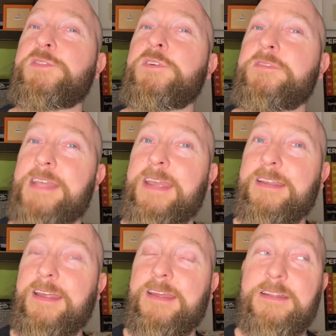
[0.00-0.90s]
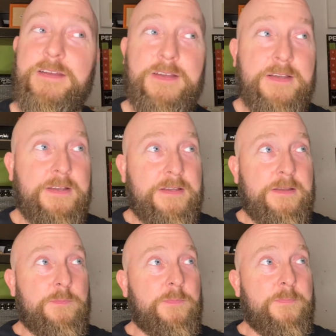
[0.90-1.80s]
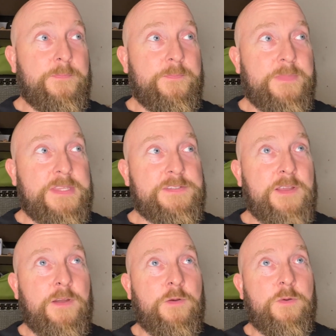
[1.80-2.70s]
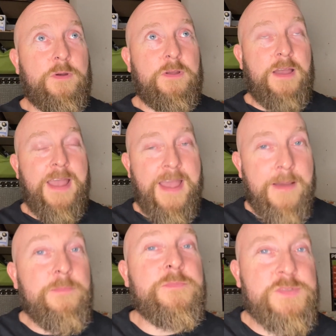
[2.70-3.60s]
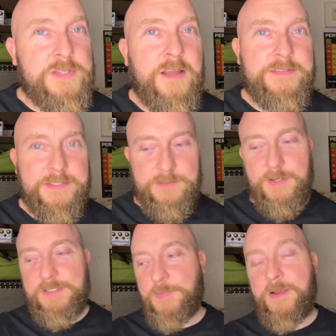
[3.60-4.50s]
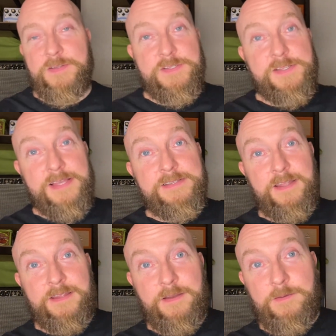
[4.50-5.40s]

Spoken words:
sure I've taken it. So I am starting to experience it as the